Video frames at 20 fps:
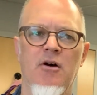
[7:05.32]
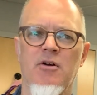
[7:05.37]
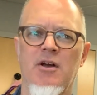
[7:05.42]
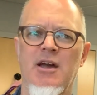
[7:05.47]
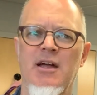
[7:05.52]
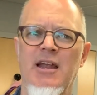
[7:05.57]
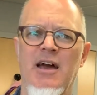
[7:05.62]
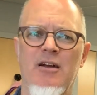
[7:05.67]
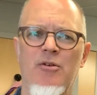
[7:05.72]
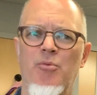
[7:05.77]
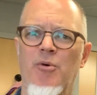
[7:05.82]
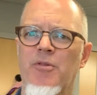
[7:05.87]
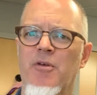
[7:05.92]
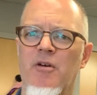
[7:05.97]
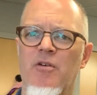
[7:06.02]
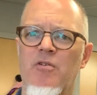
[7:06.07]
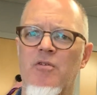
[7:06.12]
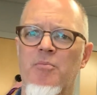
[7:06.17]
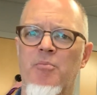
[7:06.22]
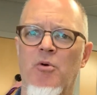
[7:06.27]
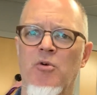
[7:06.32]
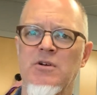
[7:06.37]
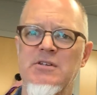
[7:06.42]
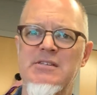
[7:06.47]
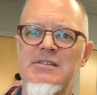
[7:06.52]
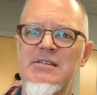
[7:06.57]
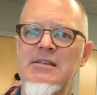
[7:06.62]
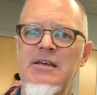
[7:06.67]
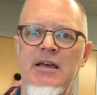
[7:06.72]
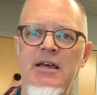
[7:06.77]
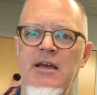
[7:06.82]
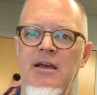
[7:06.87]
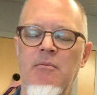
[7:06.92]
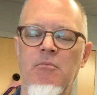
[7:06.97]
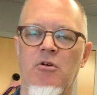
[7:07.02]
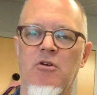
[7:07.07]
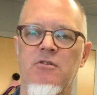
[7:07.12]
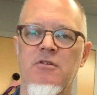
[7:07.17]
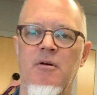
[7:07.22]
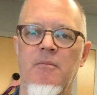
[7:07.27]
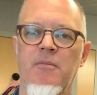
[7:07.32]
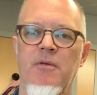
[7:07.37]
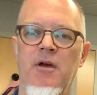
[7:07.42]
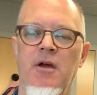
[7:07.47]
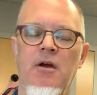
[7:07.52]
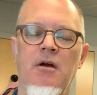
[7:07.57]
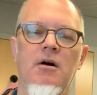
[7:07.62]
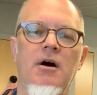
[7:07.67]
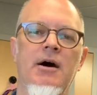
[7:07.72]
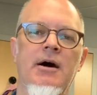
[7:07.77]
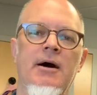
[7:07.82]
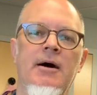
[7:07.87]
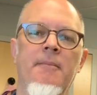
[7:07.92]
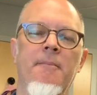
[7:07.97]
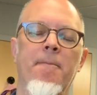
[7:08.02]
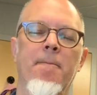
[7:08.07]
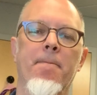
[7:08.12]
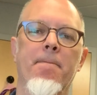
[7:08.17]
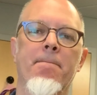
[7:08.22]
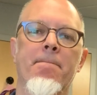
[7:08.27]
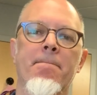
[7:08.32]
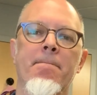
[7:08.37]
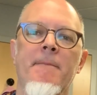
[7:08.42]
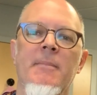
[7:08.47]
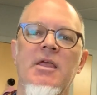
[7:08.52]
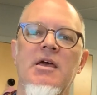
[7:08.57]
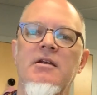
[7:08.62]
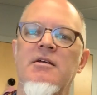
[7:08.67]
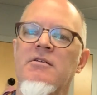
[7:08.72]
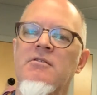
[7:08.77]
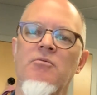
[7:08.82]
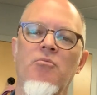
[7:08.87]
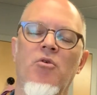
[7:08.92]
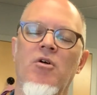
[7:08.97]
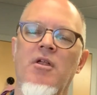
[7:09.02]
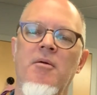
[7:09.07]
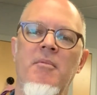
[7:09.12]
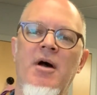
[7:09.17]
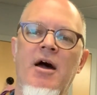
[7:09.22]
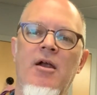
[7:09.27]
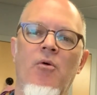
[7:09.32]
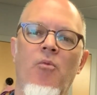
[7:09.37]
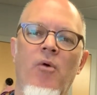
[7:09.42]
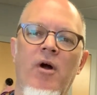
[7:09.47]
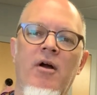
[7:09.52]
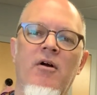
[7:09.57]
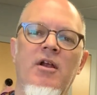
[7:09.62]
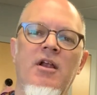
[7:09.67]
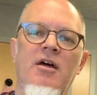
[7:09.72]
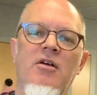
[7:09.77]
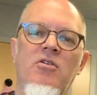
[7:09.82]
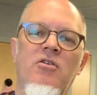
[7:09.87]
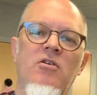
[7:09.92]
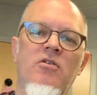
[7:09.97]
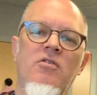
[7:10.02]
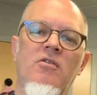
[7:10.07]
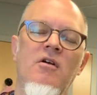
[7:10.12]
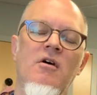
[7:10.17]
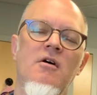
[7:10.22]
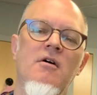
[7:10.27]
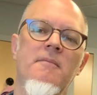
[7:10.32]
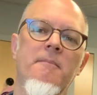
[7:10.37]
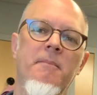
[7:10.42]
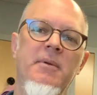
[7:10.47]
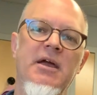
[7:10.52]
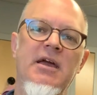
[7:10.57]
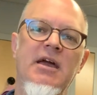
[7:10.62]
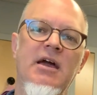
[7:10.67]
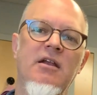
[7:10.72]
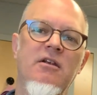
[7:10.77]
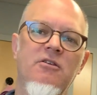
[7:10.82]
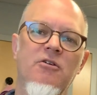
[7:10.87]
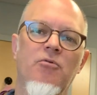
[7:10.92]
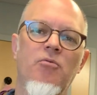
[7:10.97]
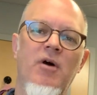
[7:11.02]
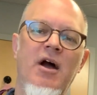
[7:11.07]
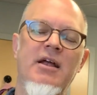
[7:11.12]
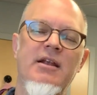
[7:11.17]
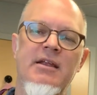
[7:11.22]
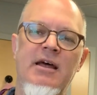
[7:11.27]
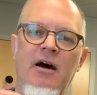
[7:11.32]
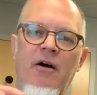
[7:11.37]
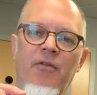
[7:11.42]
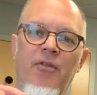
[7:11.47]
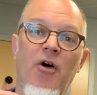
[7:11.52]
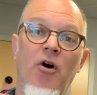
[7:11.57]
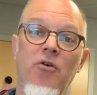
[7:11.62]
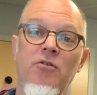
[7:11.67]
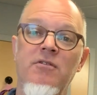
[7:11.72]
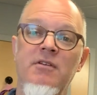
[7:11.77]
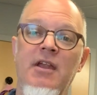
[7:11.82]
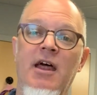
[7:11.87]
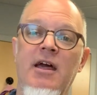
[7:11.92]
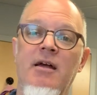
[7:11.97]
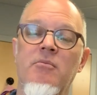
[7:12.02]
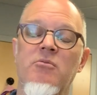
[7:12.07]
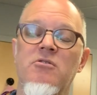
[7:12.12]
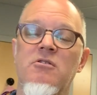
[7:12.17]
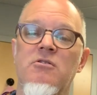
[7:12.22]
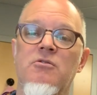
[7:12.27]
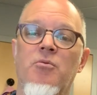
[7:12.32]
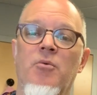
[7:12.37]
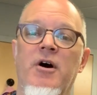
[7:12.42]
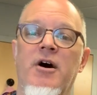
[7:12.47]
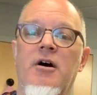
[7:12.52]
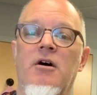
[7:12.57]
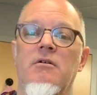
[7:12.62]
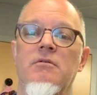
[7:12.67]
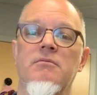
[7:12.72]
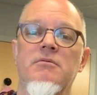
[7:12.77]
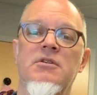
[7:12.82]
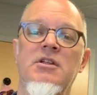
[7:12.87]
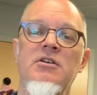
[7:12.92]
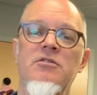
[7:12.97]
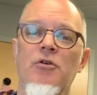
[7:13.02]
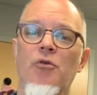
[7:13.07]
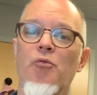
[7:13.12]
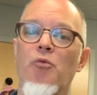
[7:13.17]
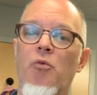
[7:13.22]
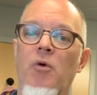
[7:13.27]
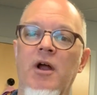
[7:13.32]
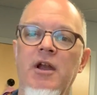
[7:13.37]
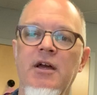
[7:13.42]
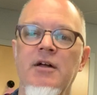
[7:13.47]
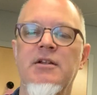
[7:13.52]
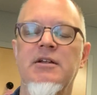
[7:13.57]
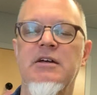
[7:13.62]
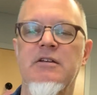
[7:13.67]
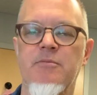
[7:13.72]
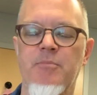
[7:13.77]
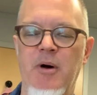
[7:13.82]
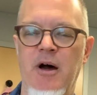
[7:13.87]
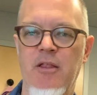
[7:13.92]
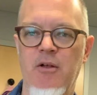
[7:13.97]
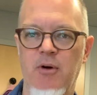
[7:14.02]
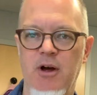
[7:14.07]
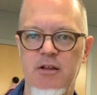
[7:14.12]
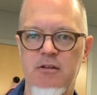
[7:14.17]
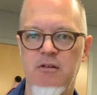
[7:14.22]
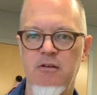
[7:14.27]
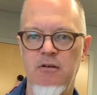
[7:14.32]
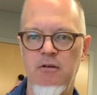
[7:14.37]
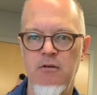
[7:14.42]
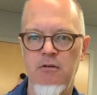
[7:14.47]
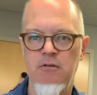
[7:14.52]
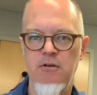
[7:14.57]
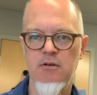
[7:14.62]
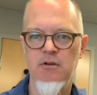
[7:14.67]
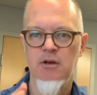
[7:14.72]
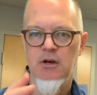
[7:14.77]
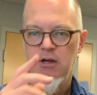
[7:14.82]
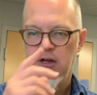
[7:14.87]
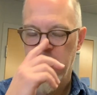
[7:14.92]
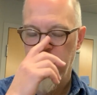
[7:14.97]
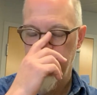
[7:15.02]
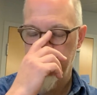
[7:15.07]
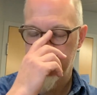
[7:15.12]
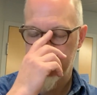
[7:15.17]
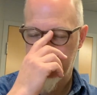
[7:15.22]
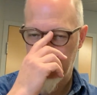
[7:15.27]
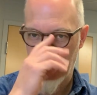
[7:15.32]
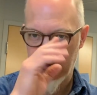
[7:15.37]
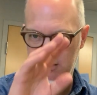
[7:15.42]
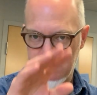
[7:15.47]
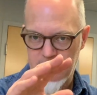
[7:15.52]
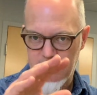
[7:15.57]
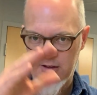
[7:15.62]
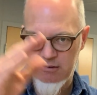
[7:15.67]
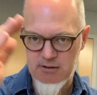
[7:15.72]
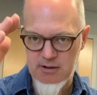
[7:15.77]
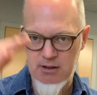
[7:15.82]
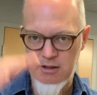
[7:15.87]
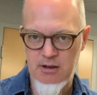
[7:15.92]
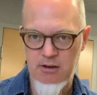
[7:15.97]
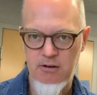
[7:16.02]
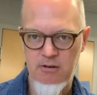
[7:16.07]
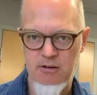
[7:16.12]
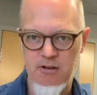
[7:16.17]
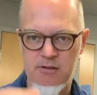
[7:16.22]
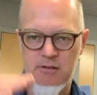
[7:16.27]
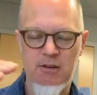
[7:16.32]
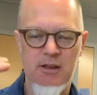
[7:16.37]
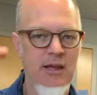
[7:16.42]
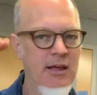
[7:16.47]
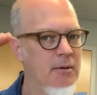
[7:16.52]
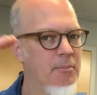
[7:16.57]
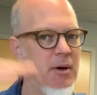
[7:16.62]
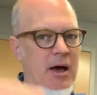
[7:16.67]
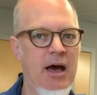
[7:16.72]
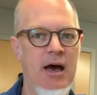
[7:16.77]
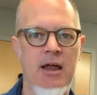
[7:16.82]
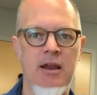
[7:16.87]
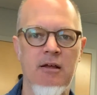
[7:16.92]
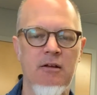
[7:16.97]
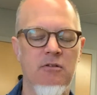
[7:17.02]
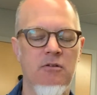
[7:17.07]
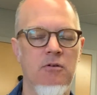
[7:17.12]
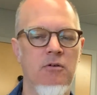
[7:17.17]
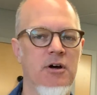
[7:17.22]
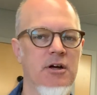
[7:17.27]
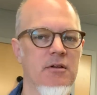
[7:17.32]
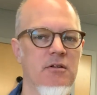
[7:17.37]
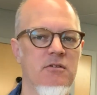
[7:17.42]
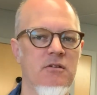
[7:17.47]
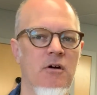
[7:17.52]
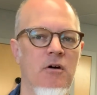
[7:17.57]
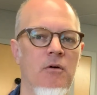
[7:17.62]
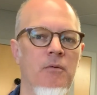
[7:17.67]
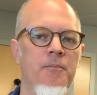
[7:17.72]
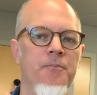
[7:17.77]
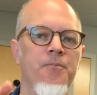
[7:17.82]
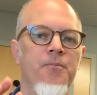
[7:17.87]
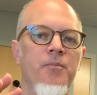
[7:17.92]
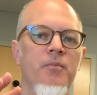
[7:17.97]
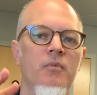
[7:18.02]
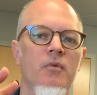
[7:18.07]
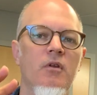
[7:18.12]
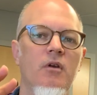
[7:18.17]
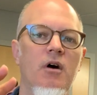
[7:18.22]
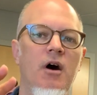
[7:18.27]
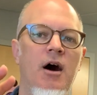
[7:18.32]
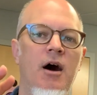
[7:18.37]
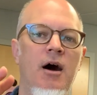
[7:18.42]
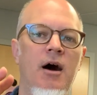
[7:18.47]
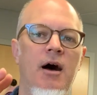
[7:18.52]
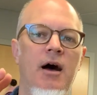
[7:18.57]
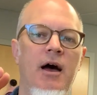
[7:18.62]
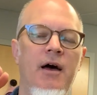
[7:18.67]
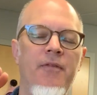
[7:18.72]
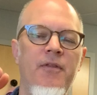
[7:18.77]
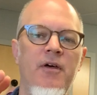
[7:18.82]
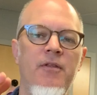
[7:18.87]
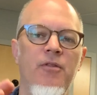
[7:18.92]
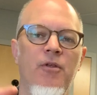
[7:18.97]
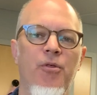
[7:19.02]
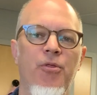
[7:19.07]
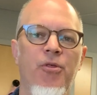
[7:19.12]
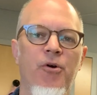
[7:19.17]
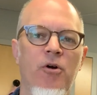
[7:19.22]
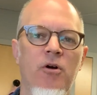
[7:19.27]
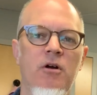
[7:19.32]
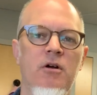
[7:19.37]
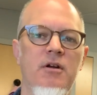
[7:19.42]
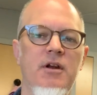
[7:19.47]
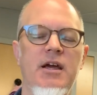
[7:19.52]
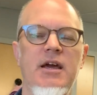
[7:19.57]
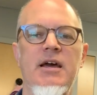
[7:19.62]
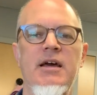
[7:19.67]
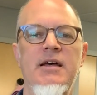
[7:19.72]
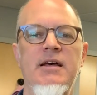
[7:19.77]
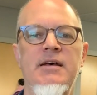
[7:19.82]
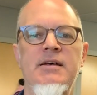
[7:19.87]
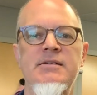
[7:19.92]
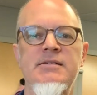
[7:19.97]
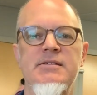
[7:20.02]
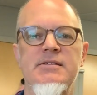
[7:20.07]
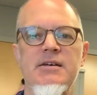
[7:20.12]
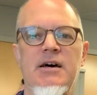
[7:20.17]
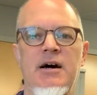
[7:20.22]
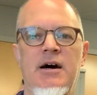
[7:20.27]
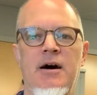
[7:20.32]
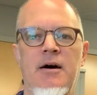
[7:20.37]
connect with a sports team or something. Doesn't really matter where it is. Just begin to write down those names as well. These are running lists, by the way. So you start the list, and then you just keep adding to it. So and then the third is